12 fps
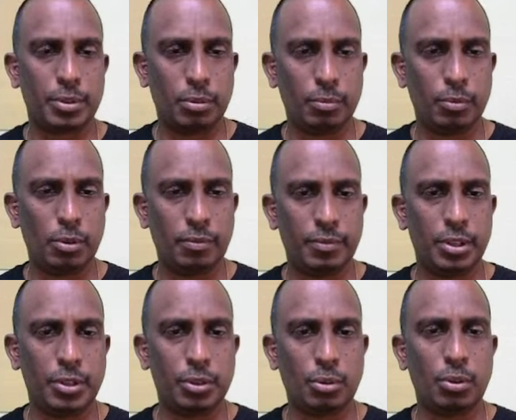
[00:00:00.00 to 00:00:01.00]
removal of
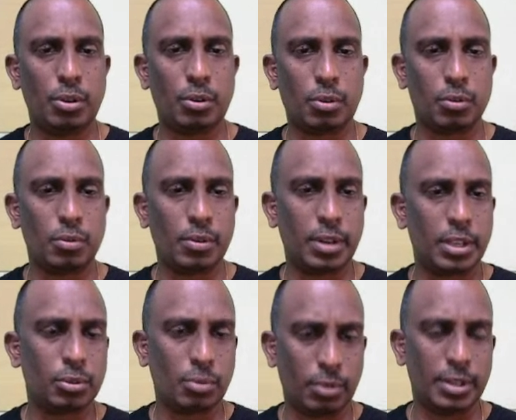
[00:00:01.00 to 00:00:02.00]
dissolved organic
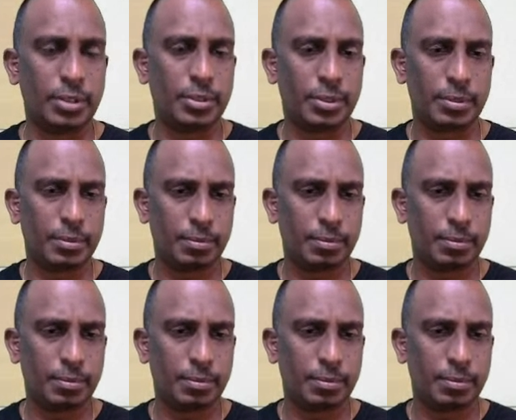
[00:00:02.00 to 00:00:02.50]
solids.